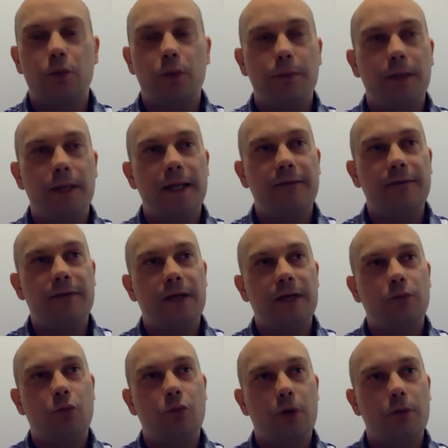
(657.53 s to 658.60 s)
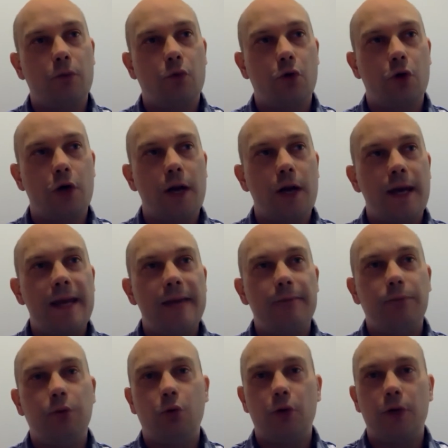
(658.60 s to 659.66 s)
We believe that more and more
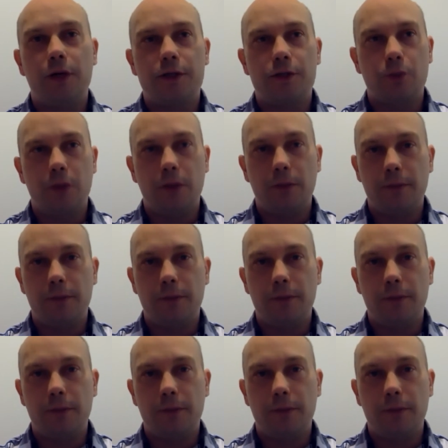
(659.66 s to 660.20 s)
employers will be